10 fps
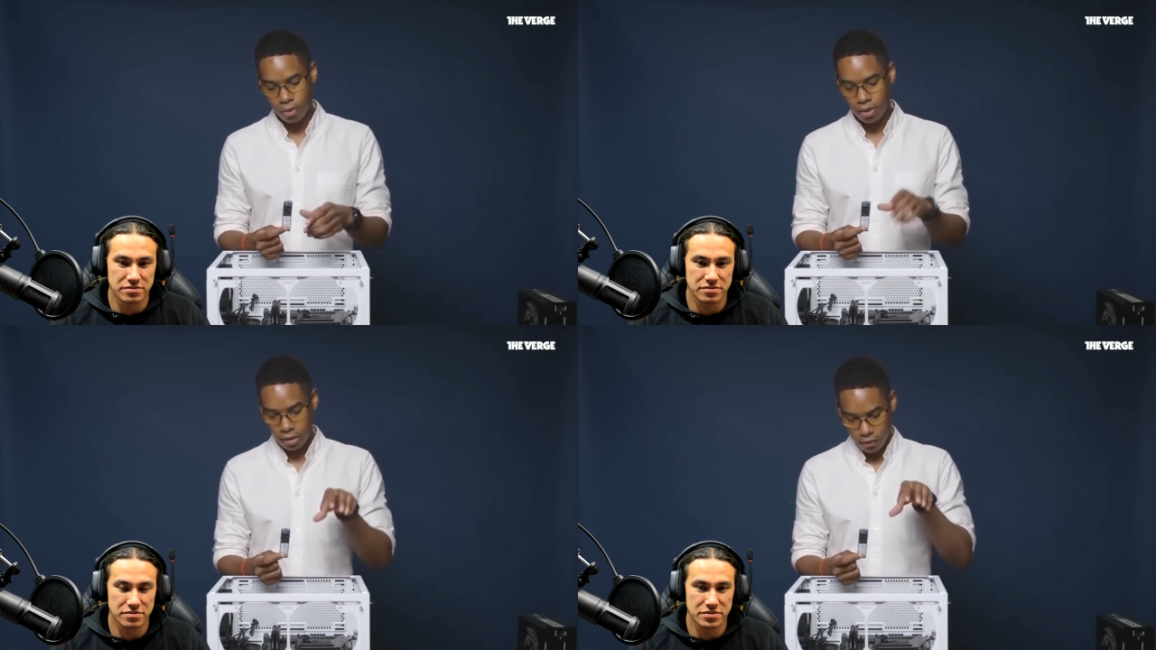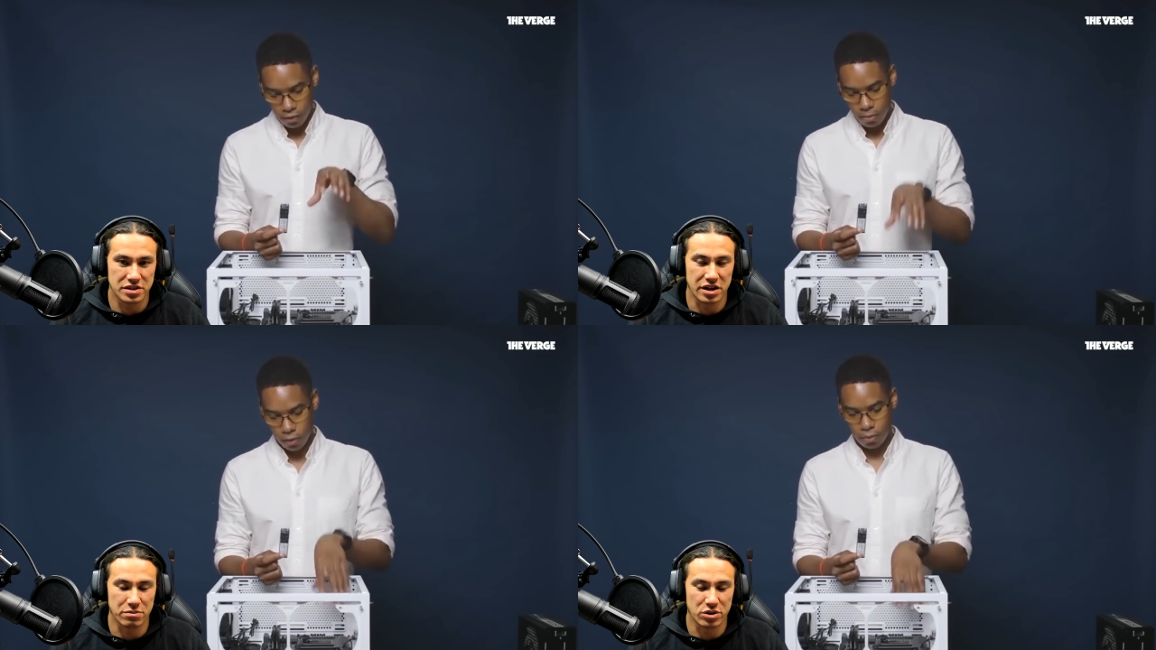Speaker 1: input it
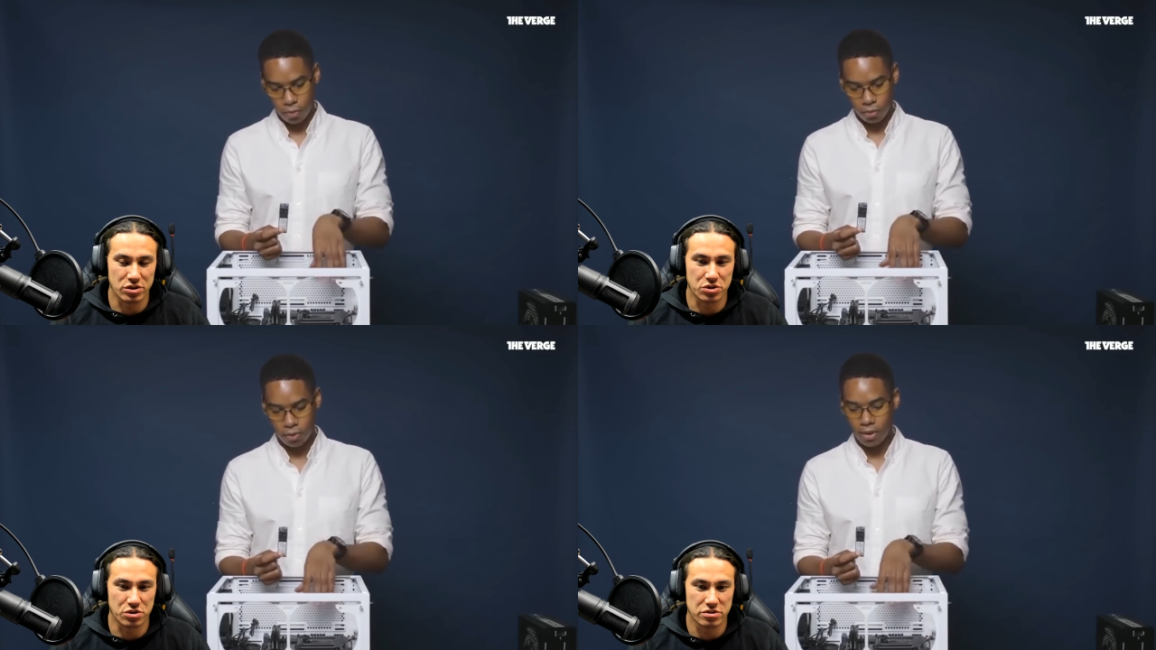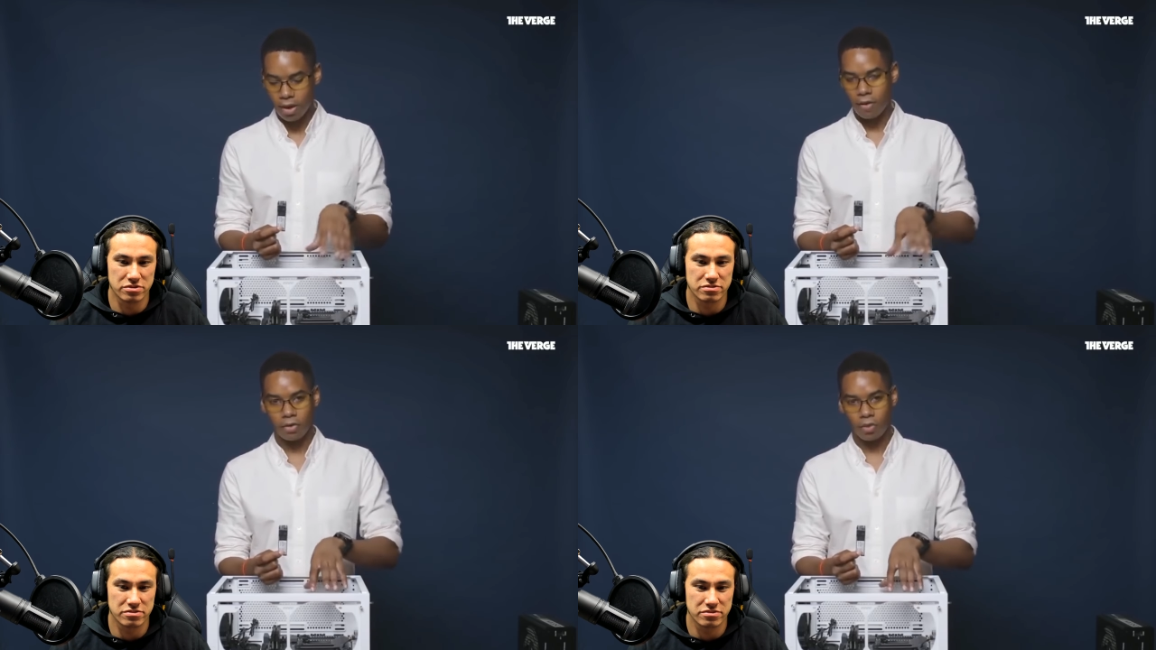into the motherboard
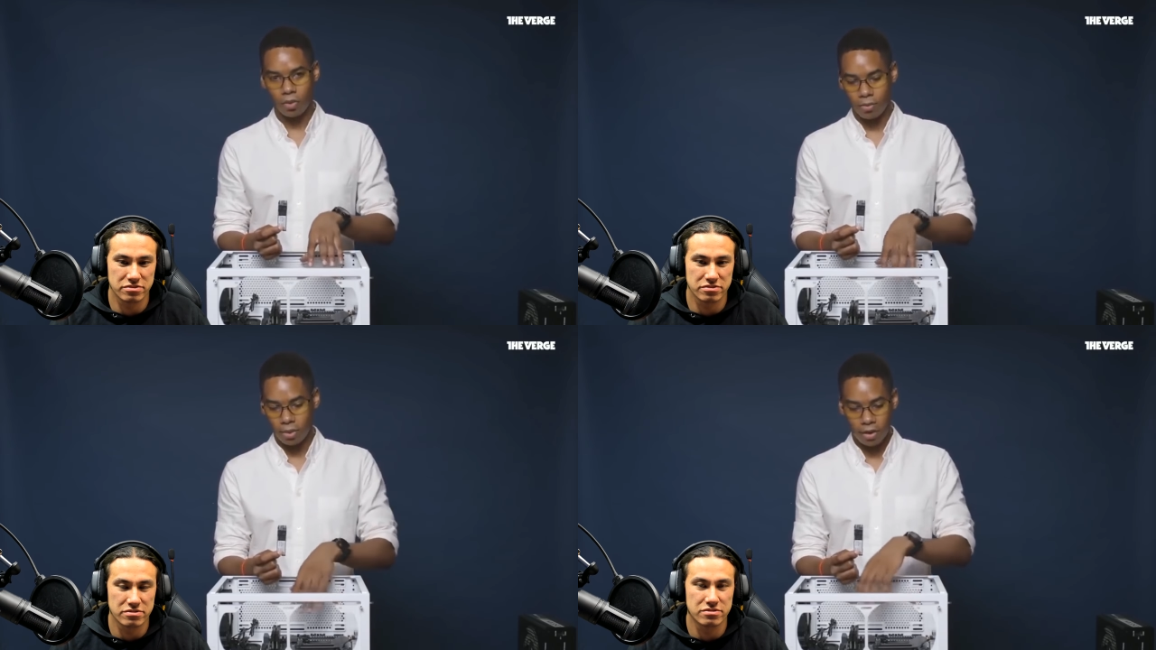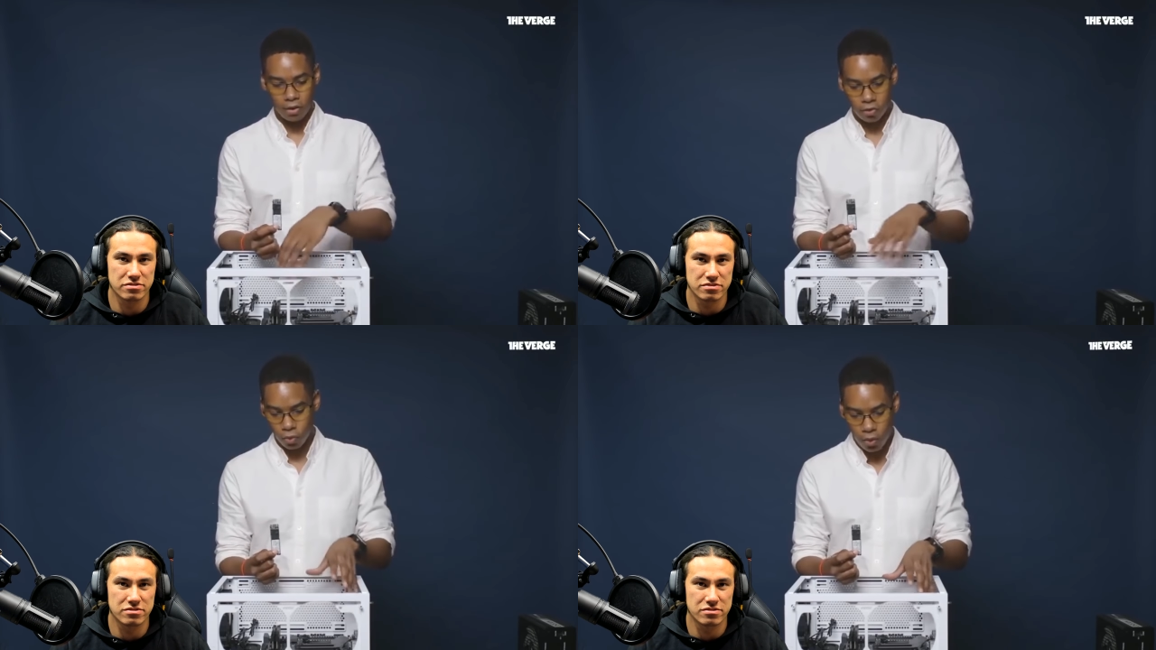without having to worry
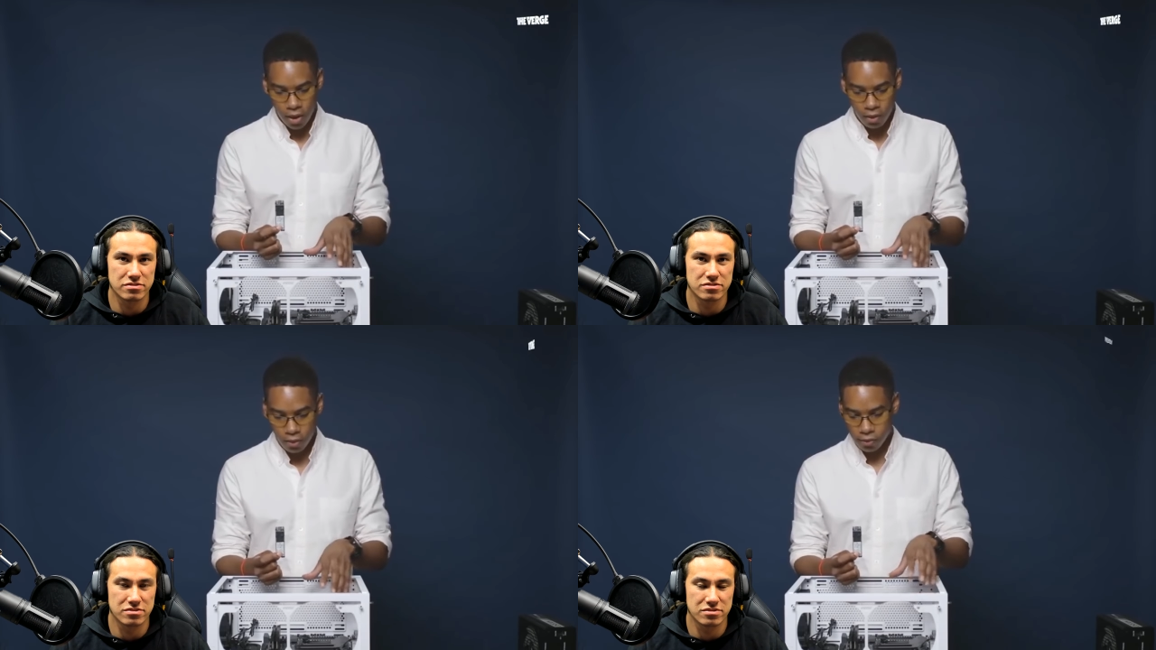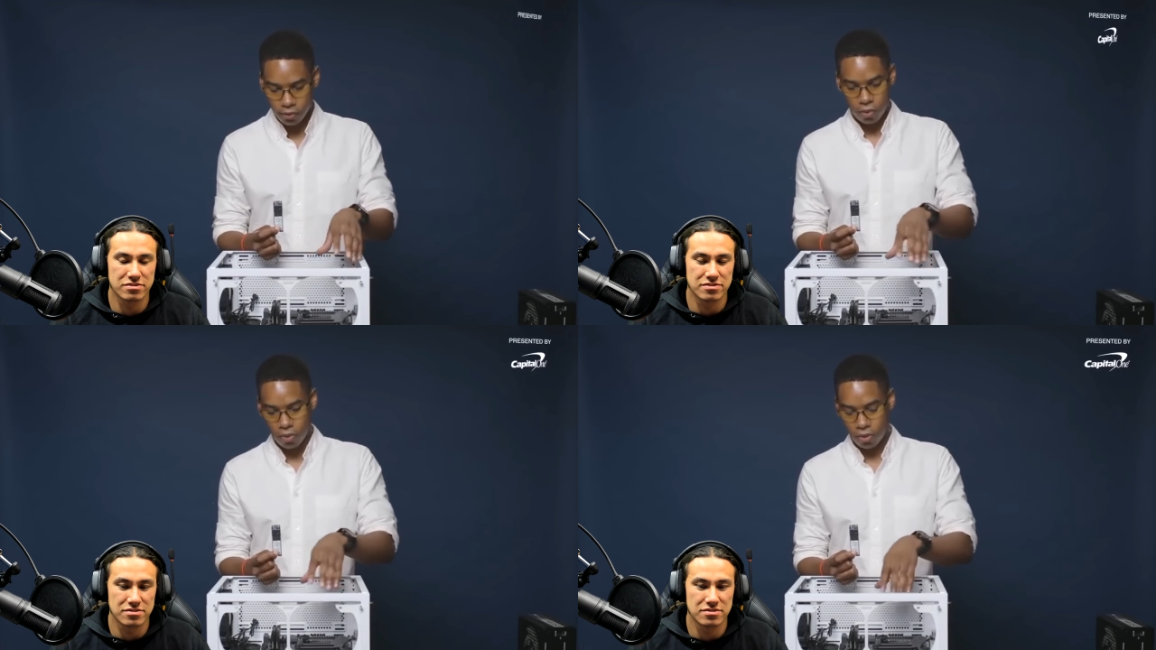about extra
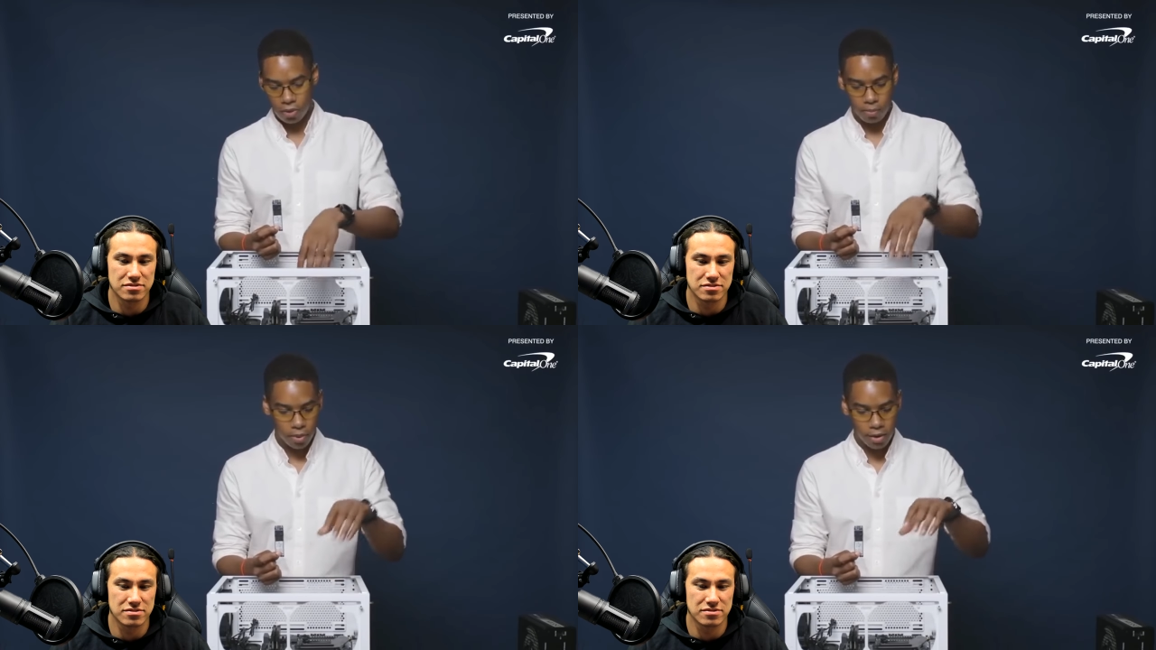wires or